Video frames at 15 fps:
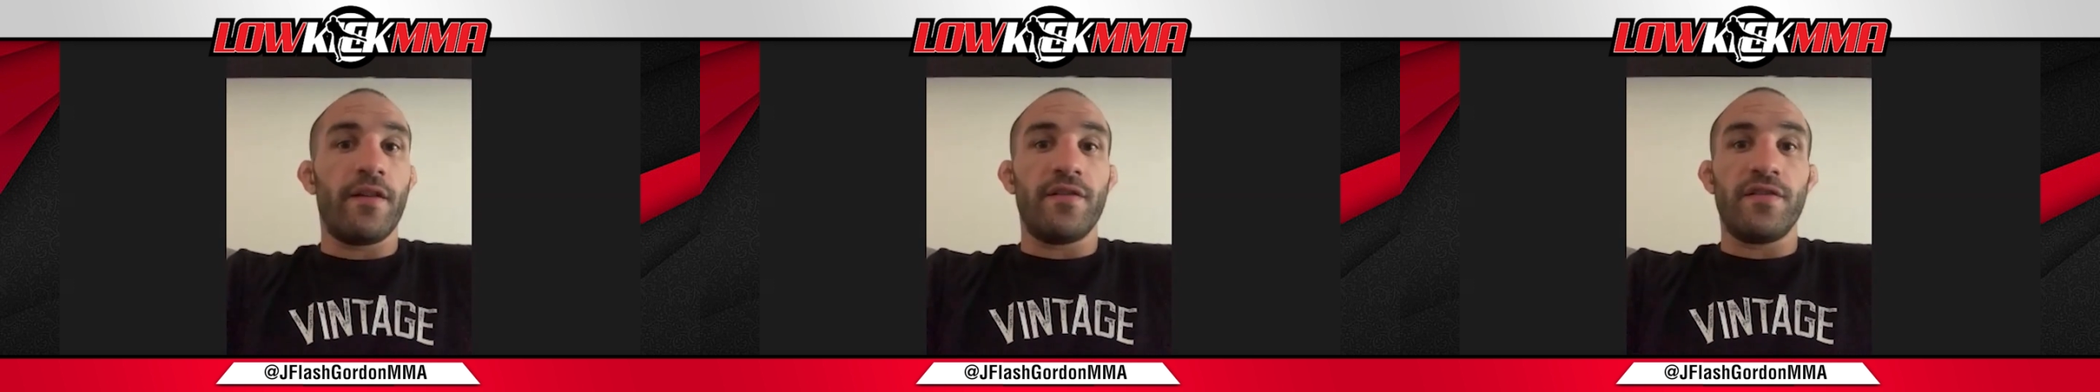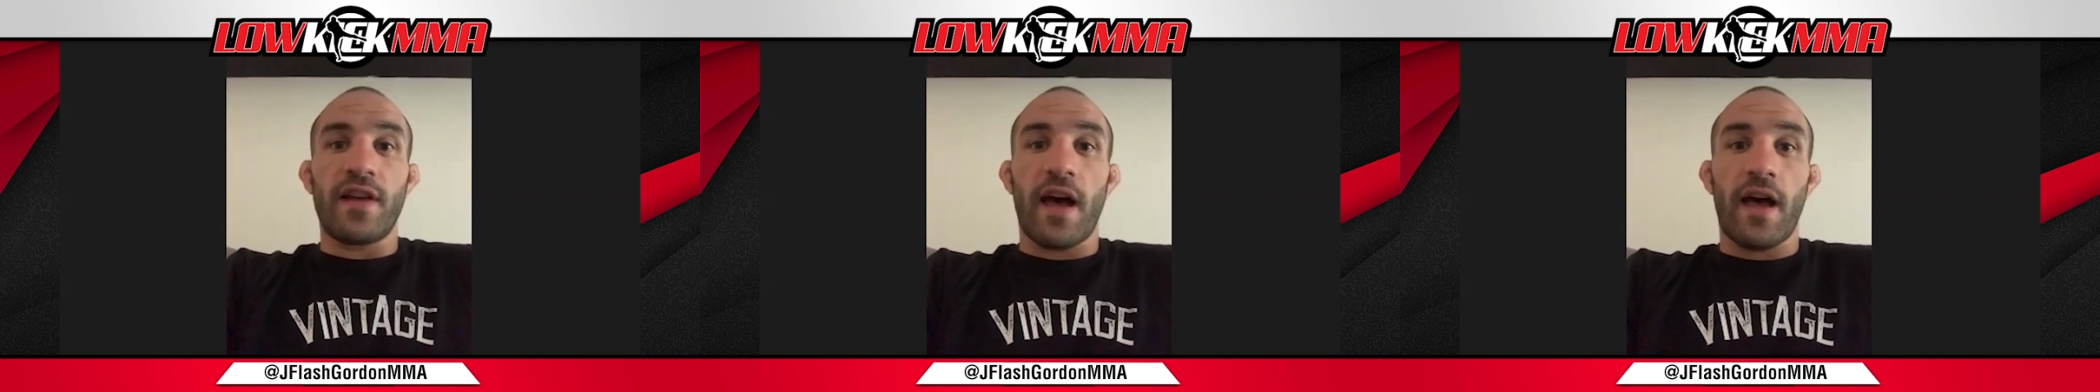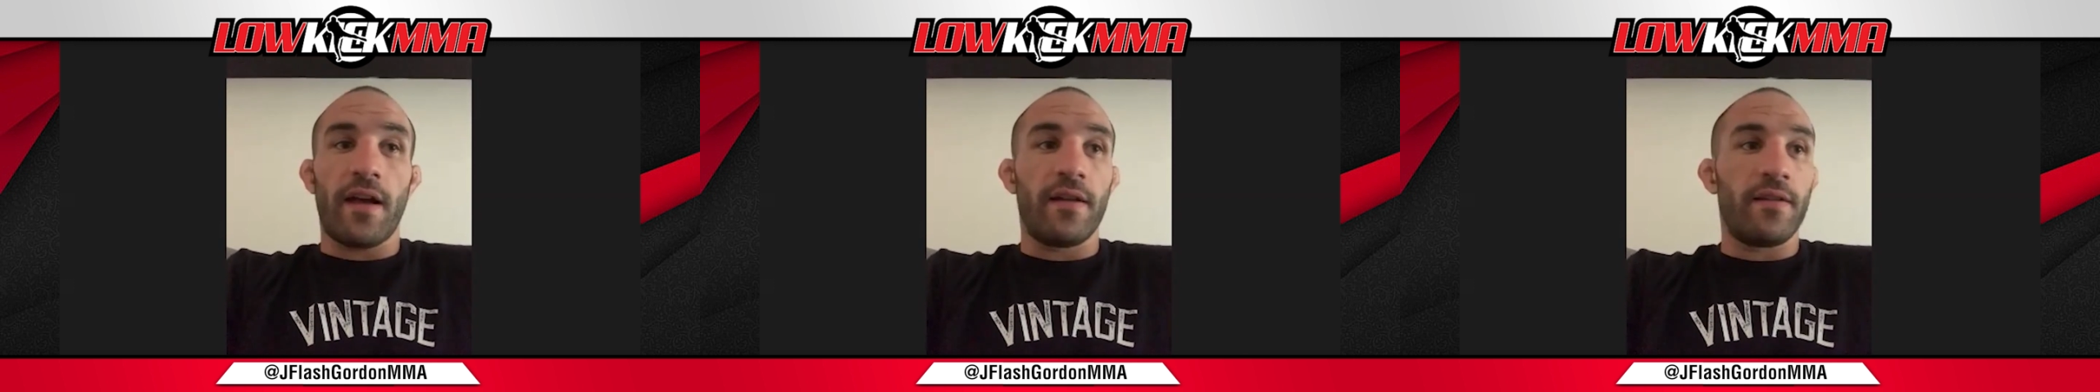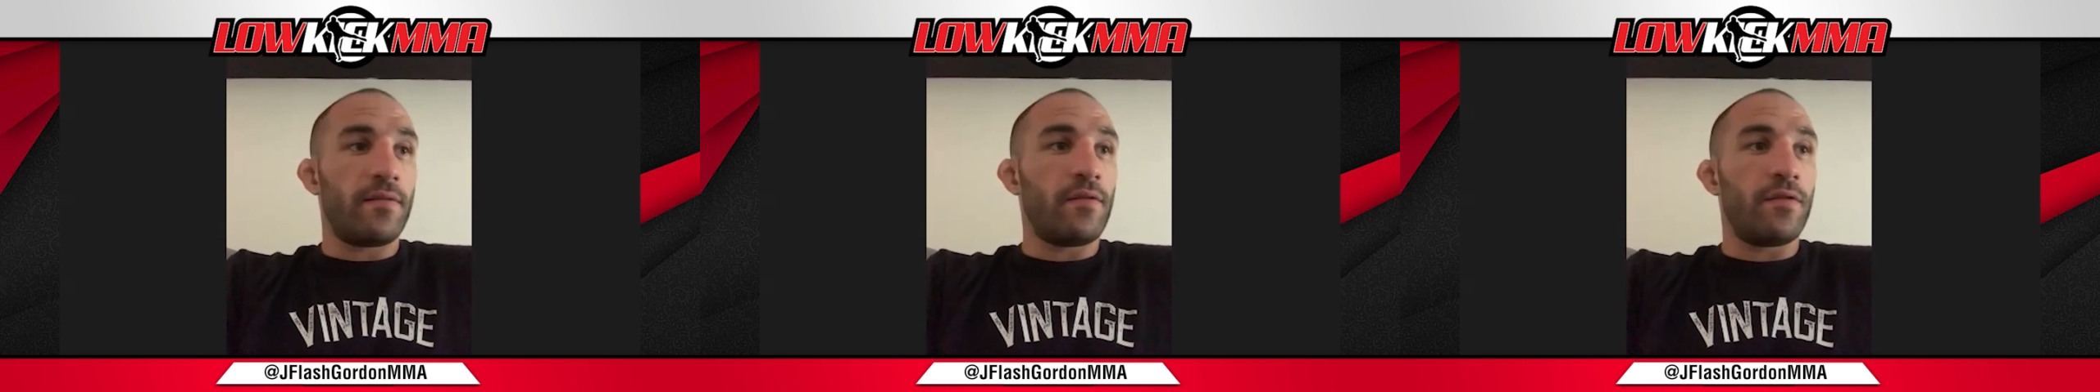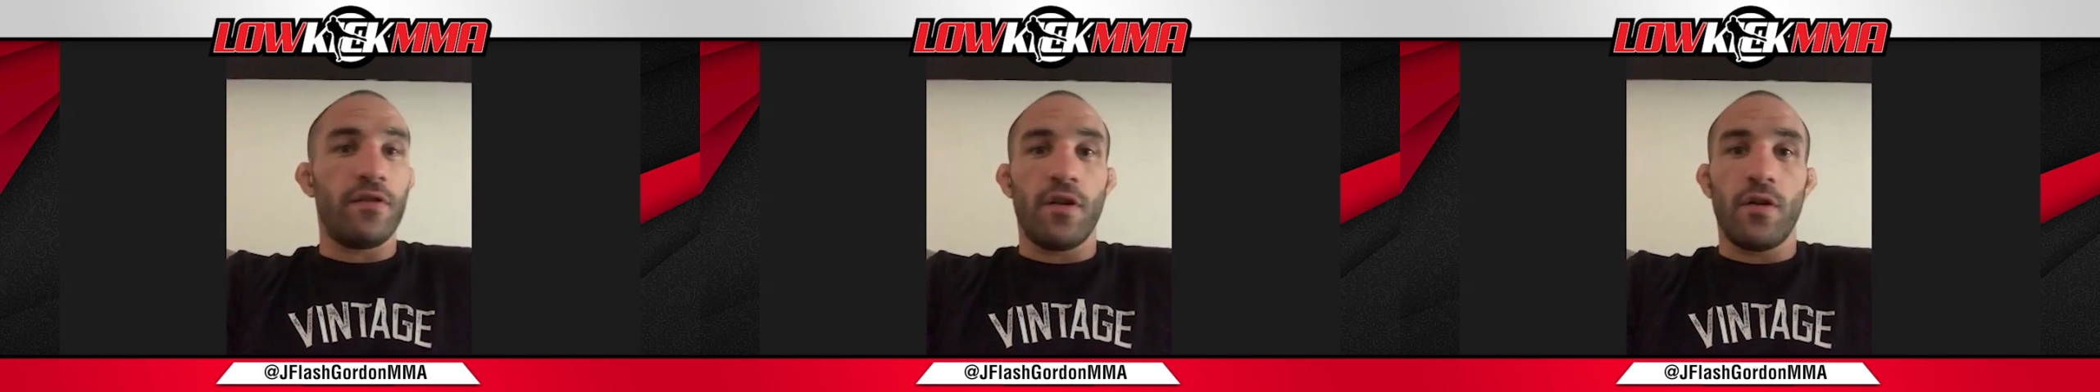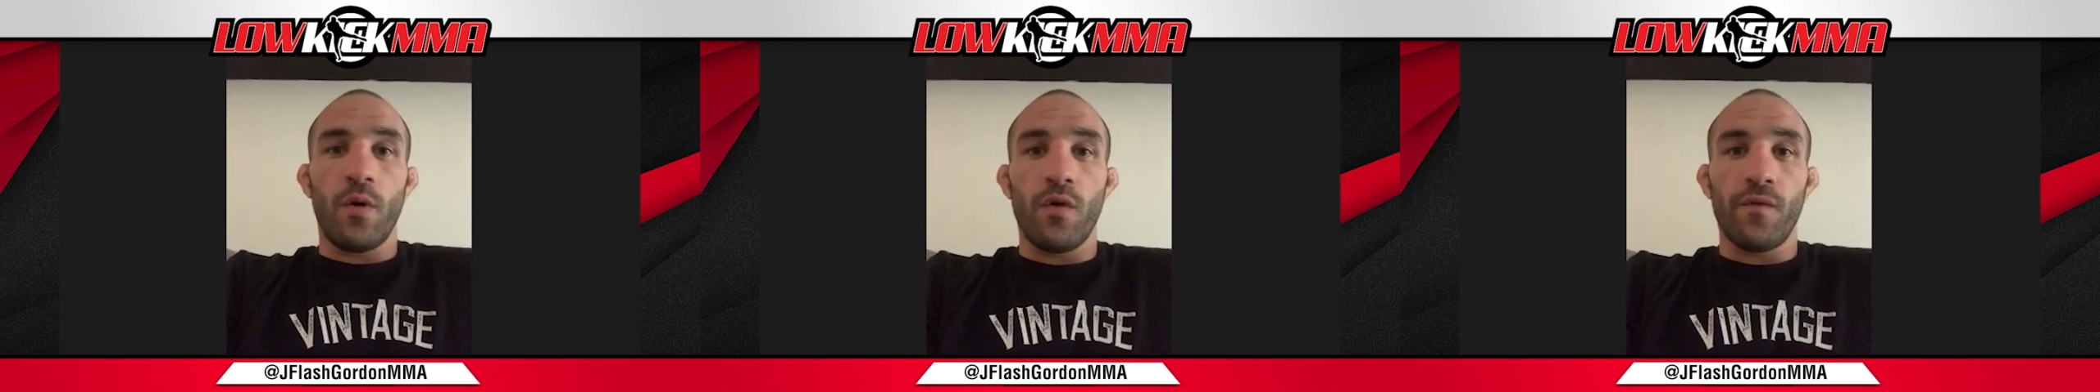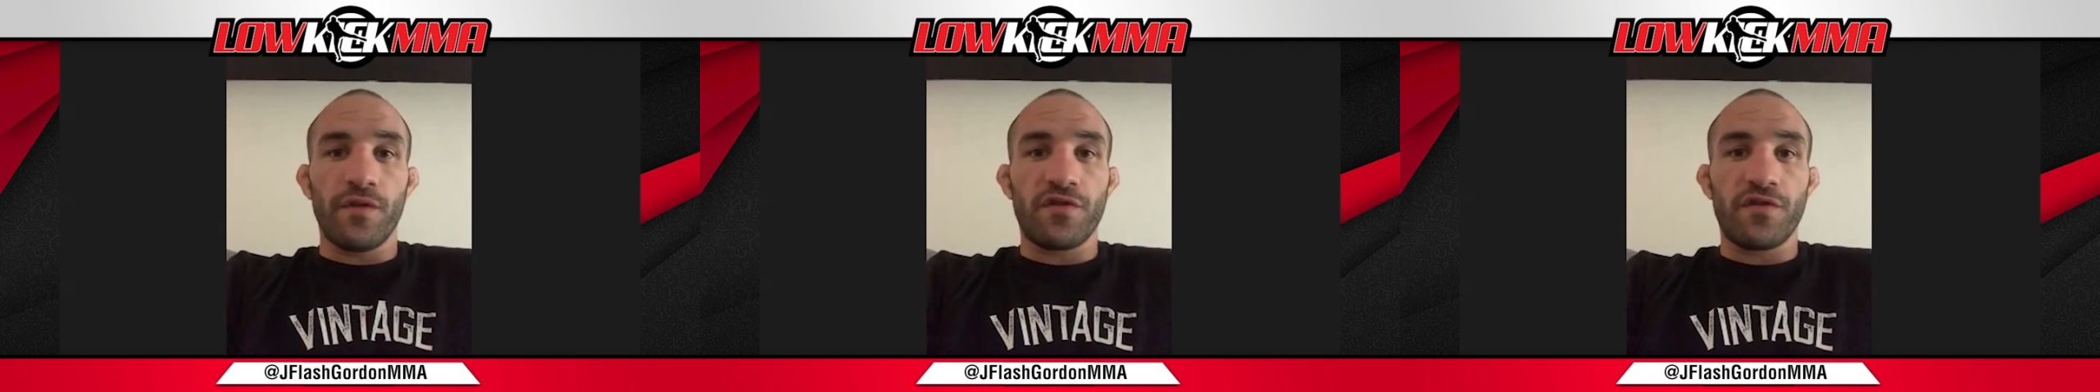He's got over